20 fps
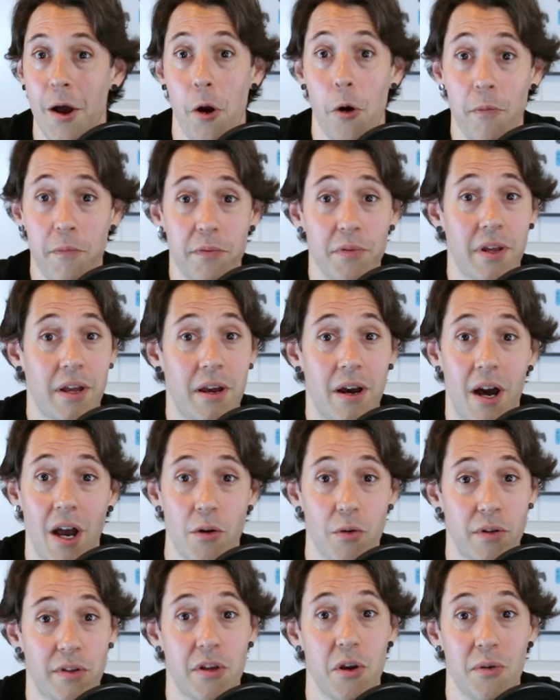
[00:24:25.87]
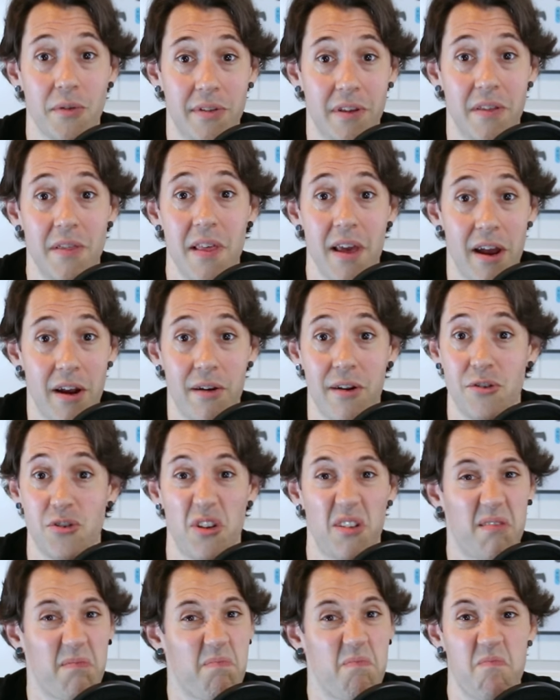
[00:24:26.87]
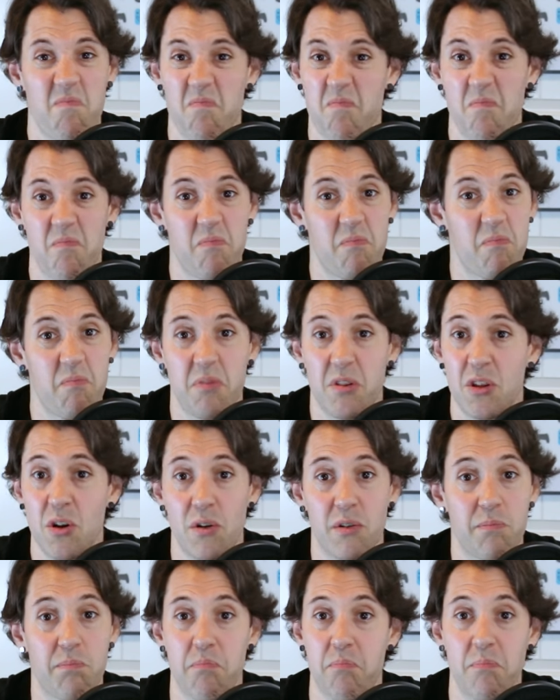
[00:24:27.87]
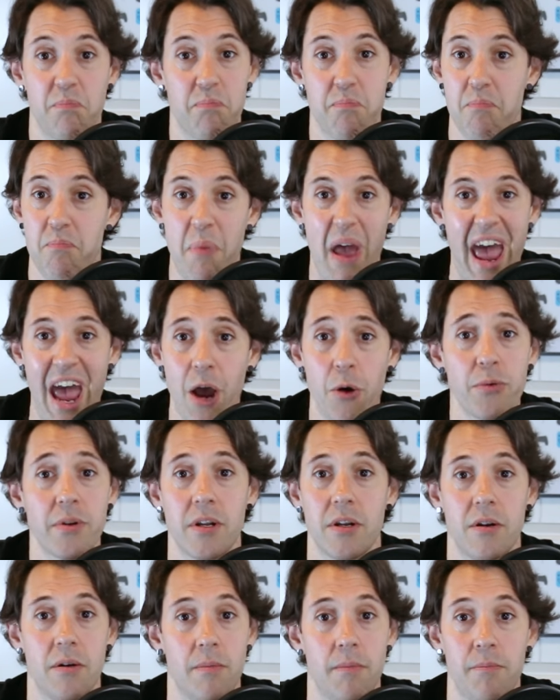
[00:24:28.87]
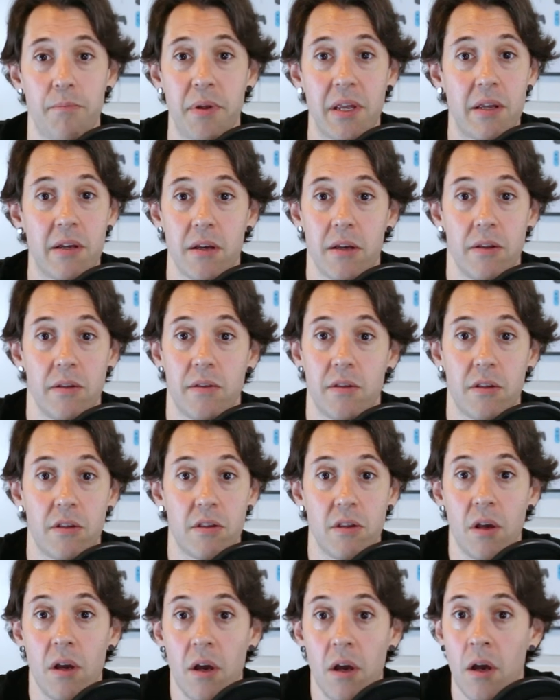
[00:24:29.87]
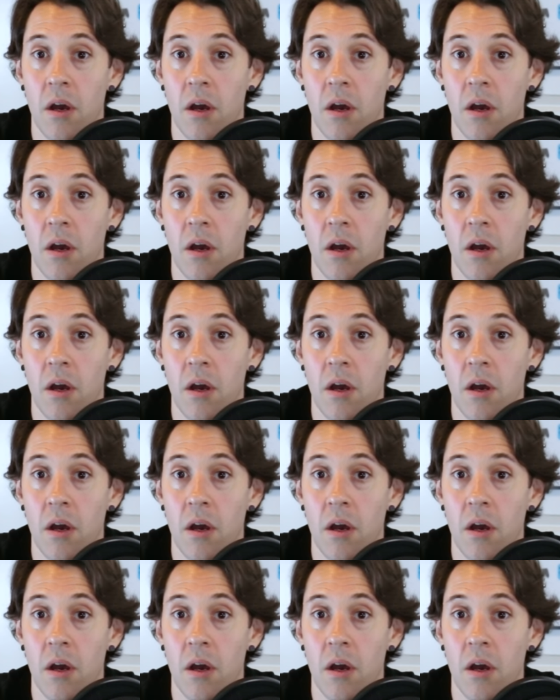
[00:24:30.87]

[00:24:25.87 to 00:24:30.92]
Hopefully Congress goes in there and just starts pounding them, because